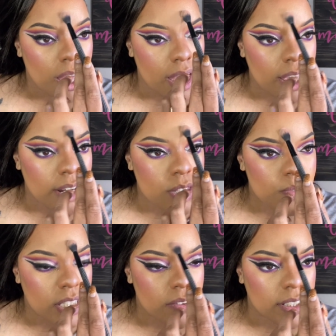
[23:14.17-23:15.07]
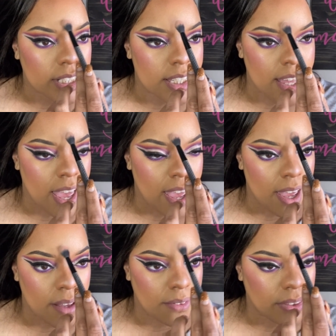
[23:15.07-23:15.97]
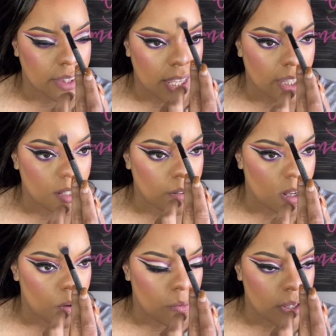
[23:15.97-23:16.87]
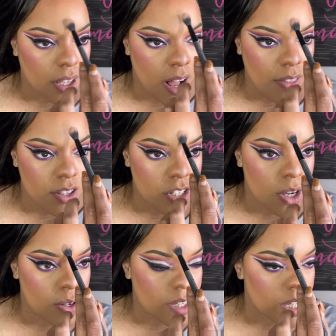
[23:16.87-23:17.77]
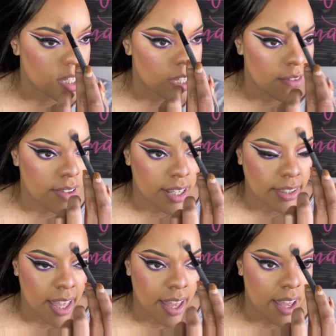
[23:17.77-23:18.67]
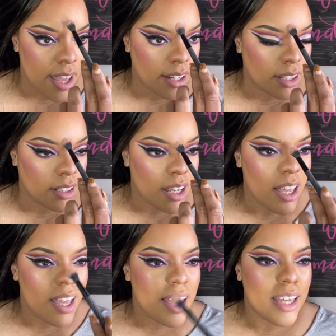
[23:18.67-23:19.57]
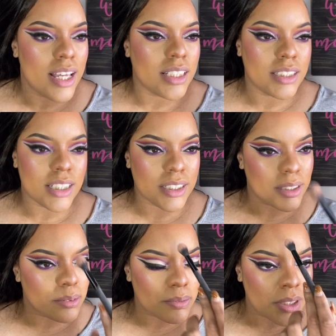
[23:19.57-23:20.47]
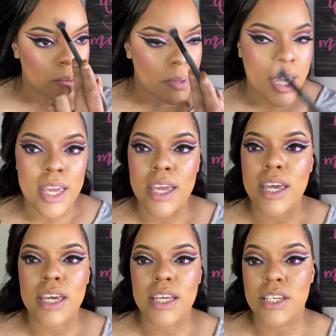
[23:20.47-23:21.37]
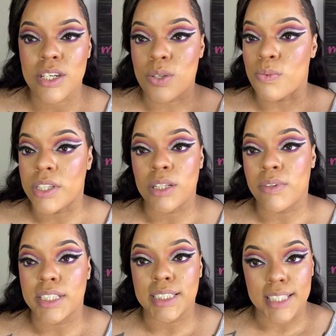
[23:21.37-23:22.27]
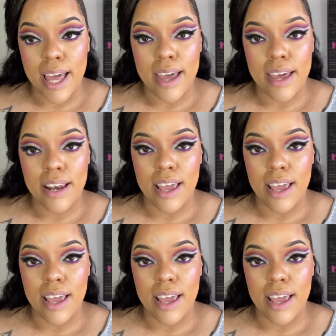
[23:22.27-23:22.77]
And it's really, really sad. Like, you know, with all the jokes and stuff like that, and it's just, to me, it's just really, really sad.